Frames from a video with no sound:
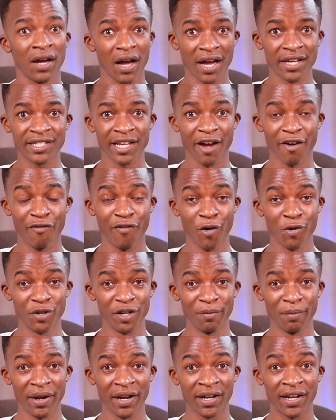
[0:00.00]
as I have found
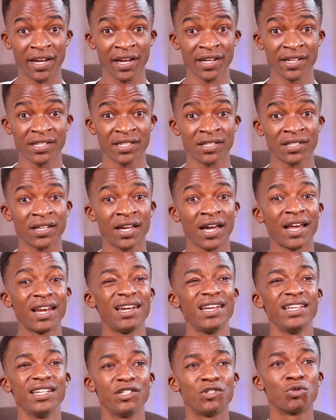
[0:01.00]
in my case,
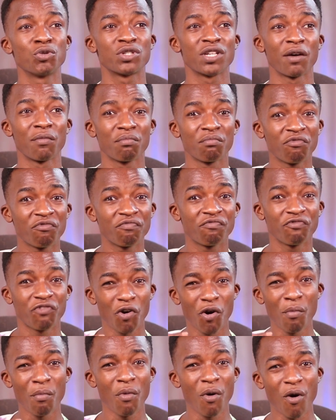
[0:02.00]
can lead to some
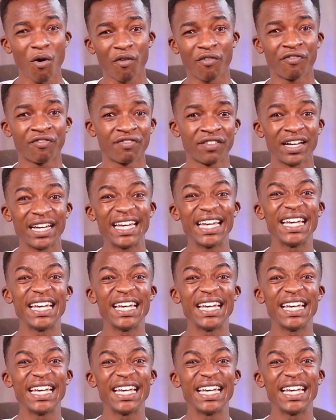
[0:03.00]
form of